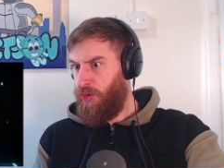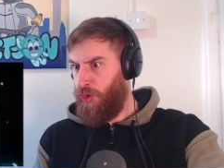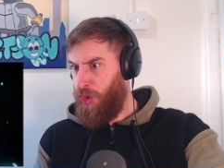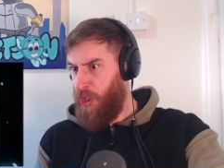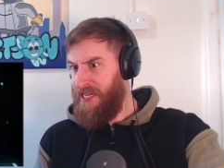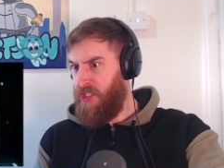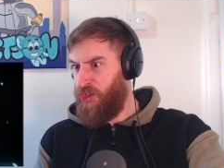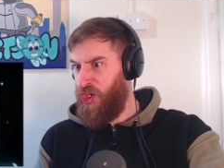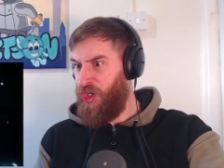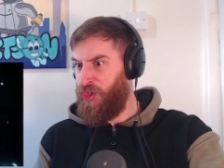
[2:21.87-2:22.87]

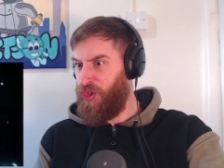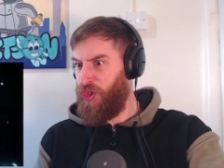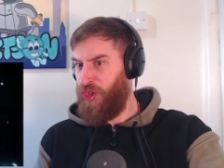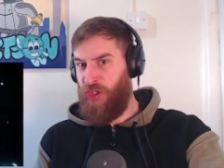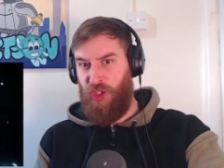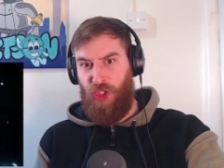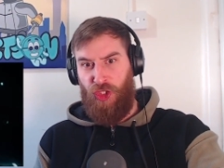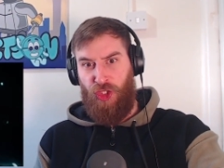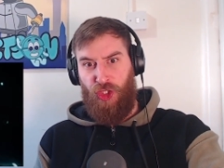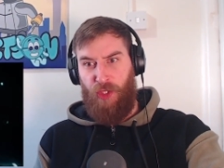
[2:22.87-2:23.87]
Jesus.
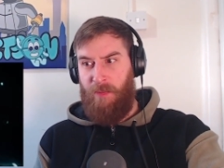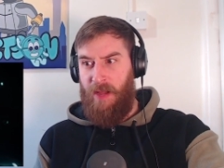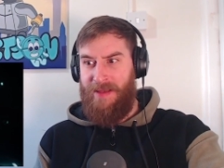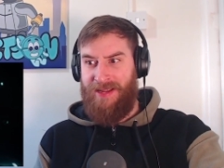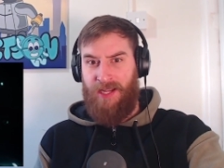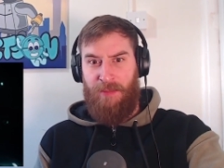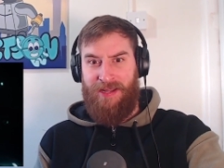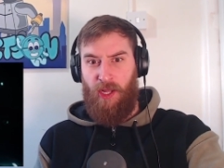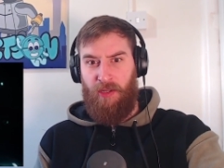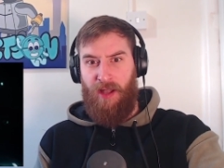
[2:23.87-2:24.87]
My man
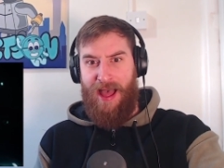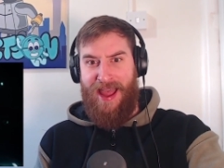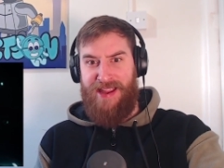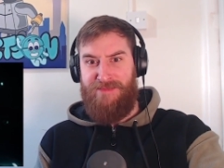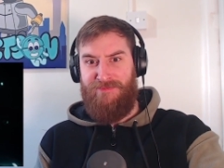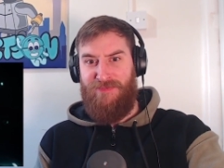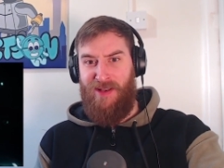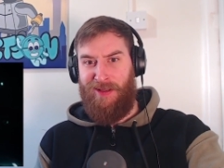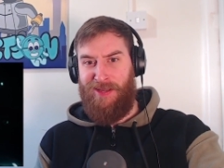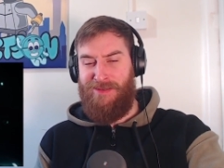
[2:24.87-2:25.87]
coming on like 8
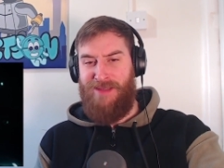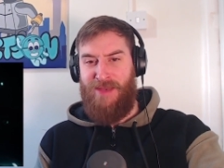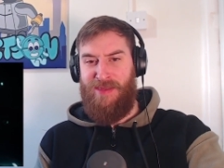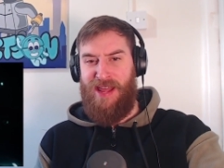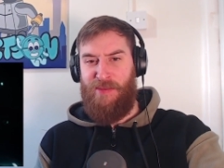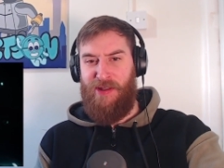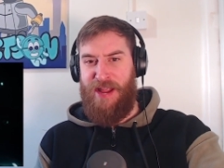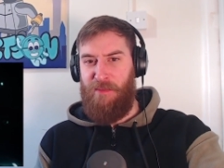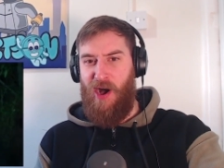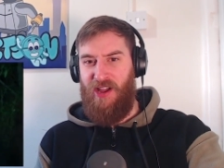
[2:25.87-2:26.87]
fucking Eminem on
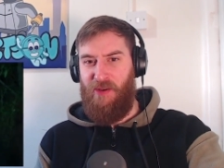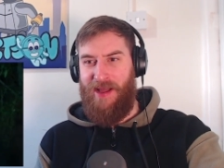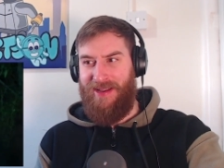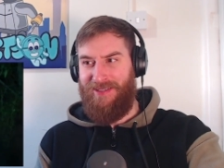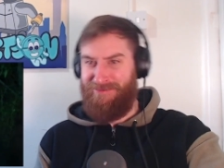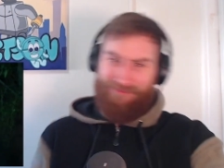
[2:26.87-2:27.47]
8 Mile, mate.